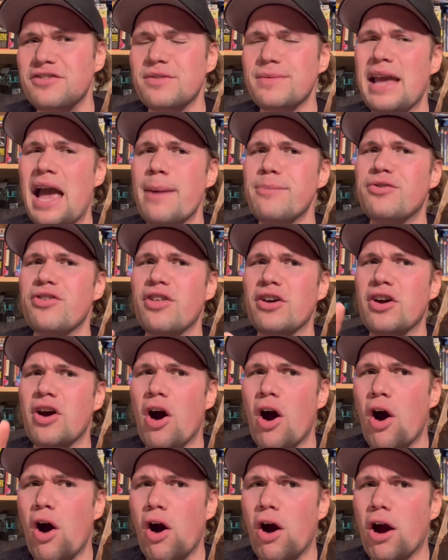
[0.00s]
Something happens to the
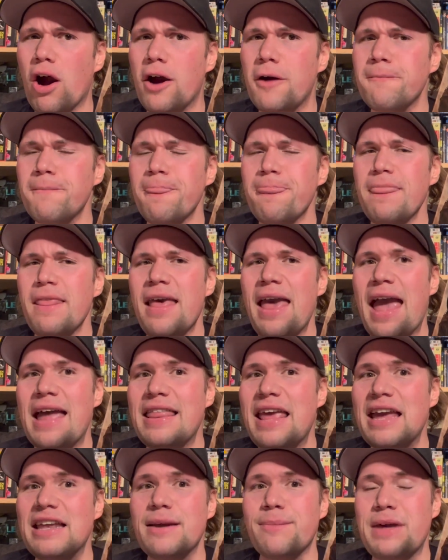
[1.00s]
car,
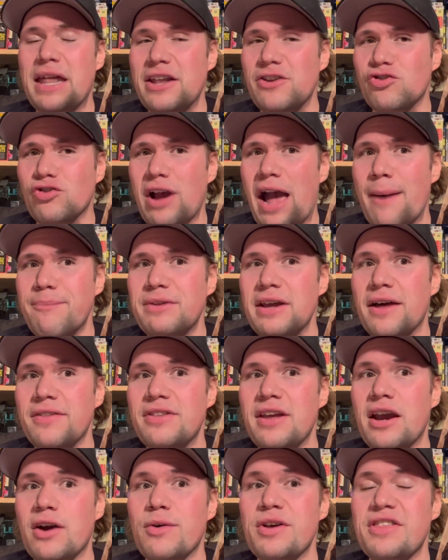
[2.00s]
and they end up getting trapped
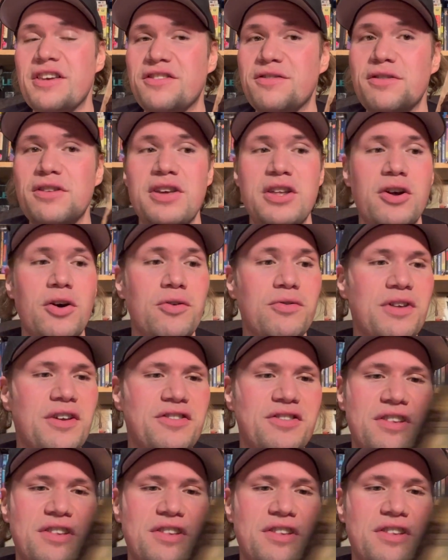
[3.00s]
out there with this, you know, this